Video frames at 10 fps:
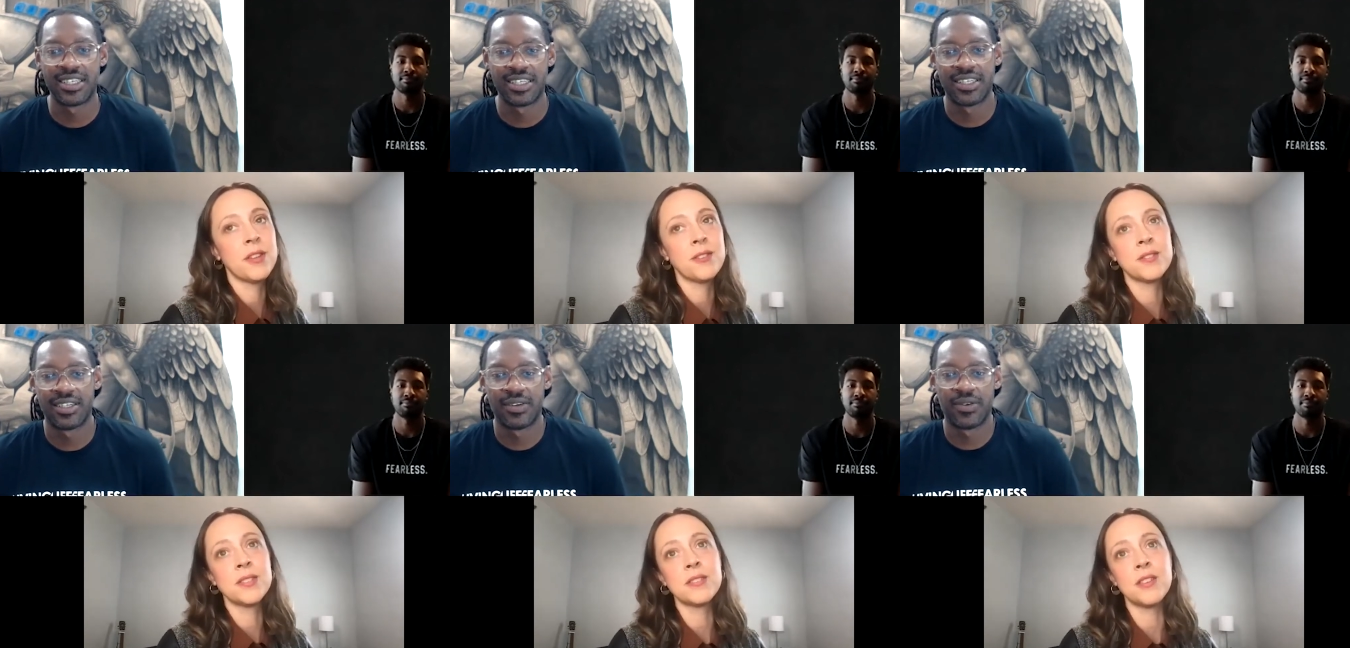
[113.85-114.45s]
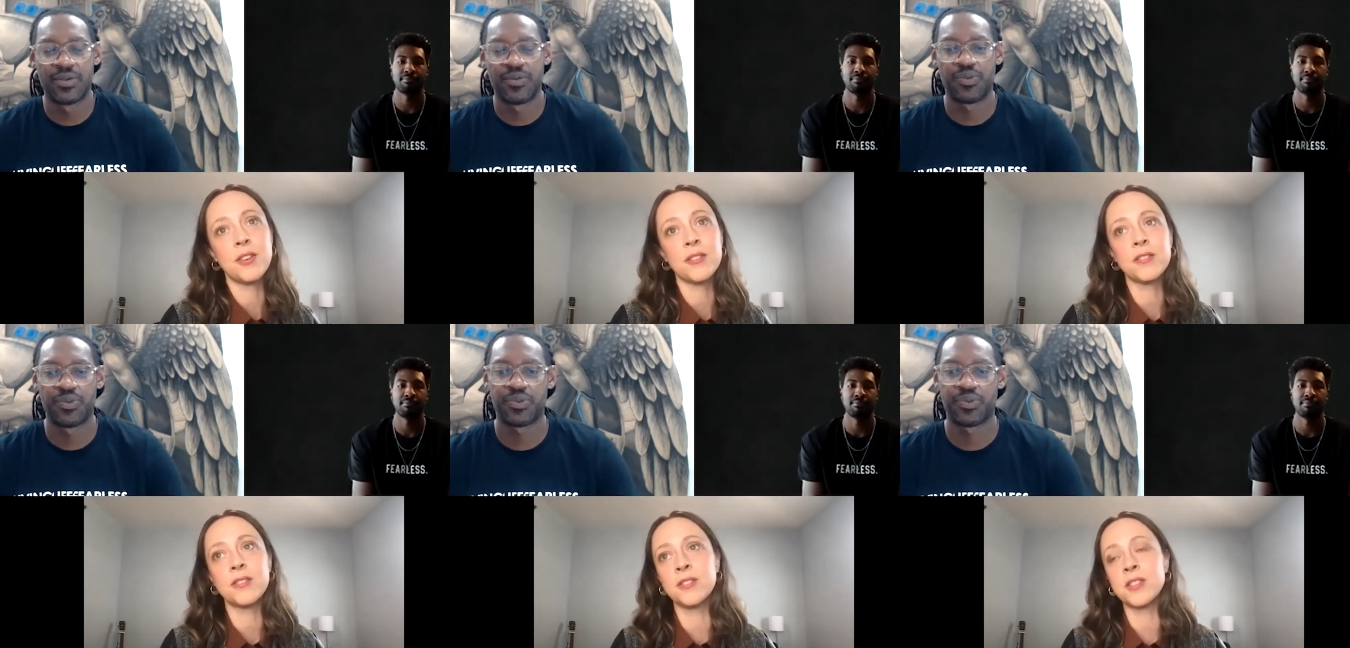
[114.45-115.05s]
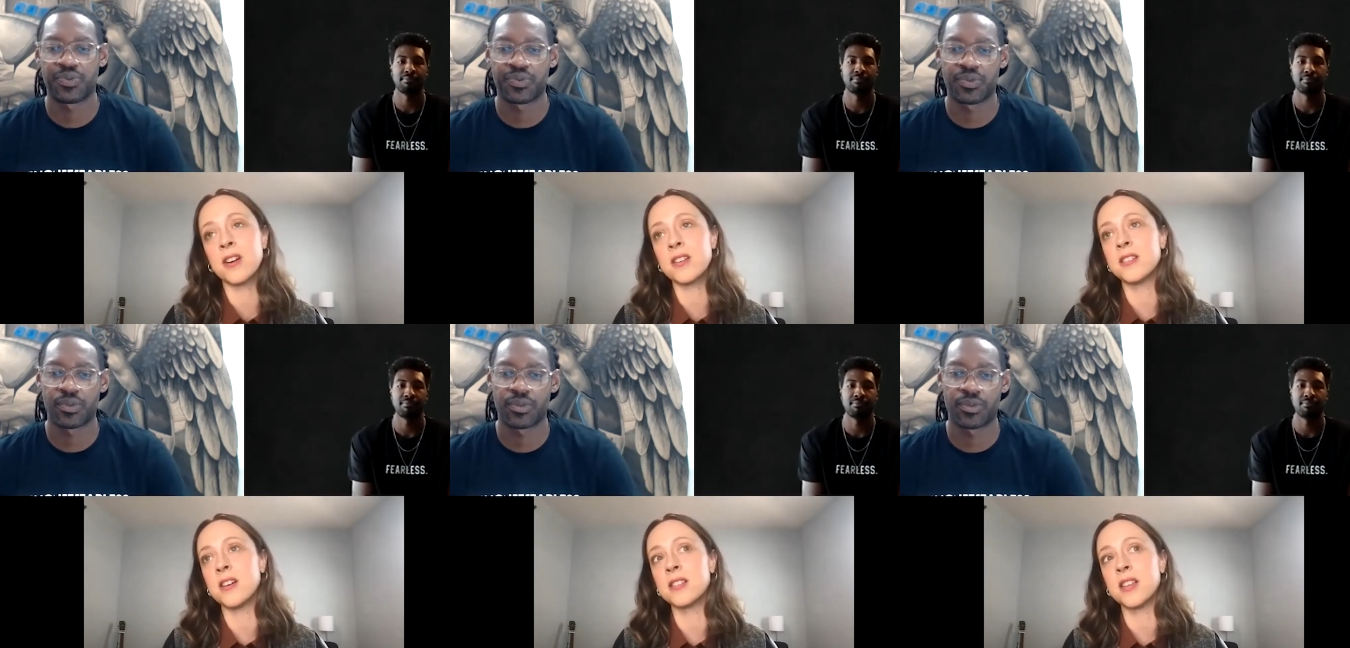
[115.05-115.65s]
Speaker 1: those, you know, those artist
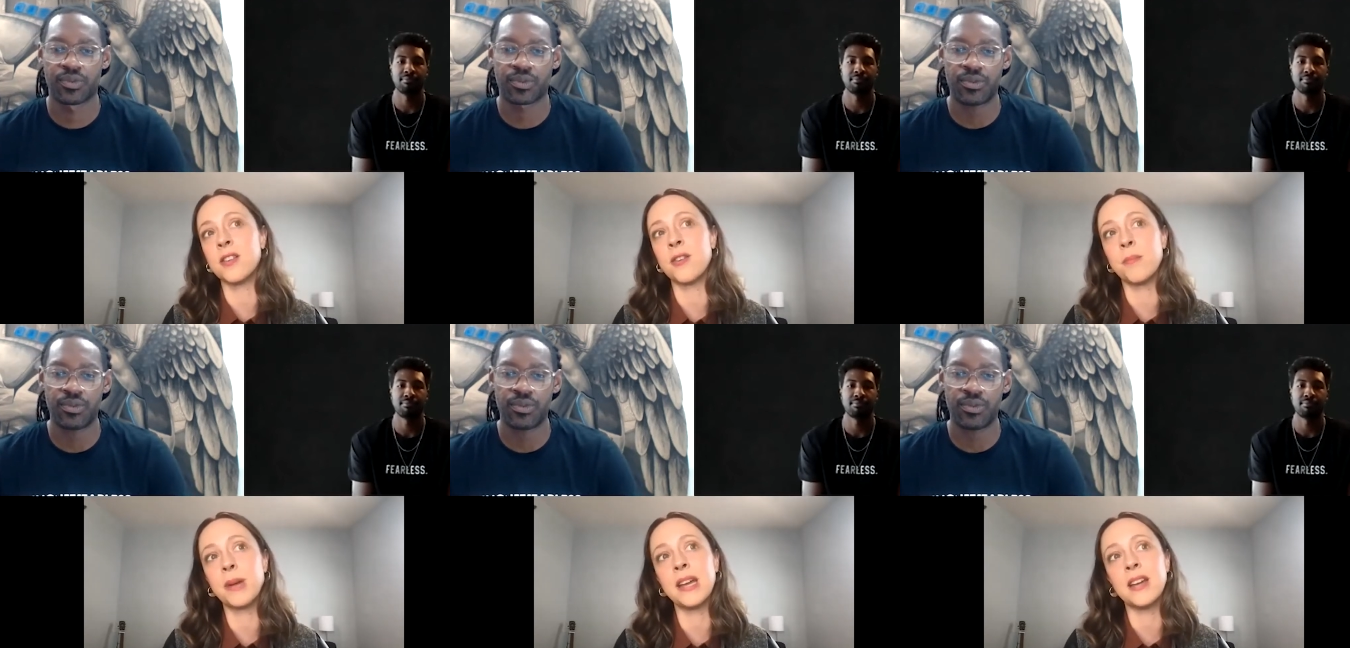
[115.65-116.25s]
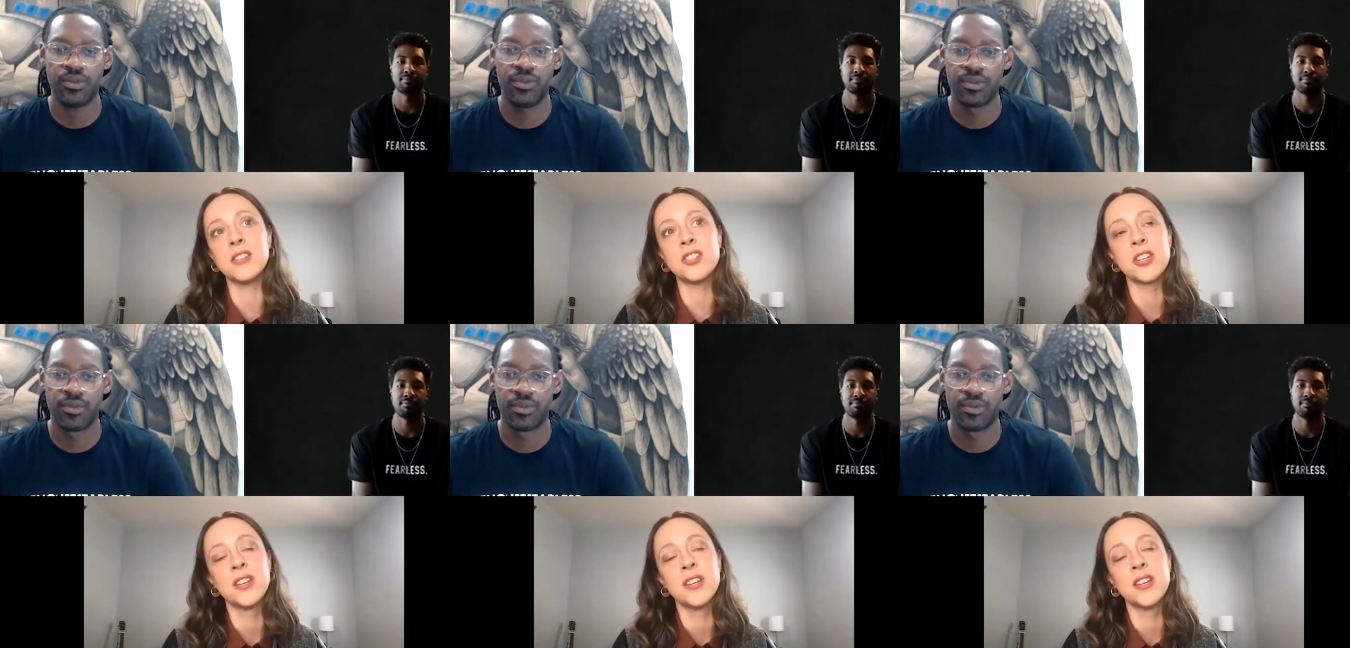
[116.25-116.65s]
songs on the homepage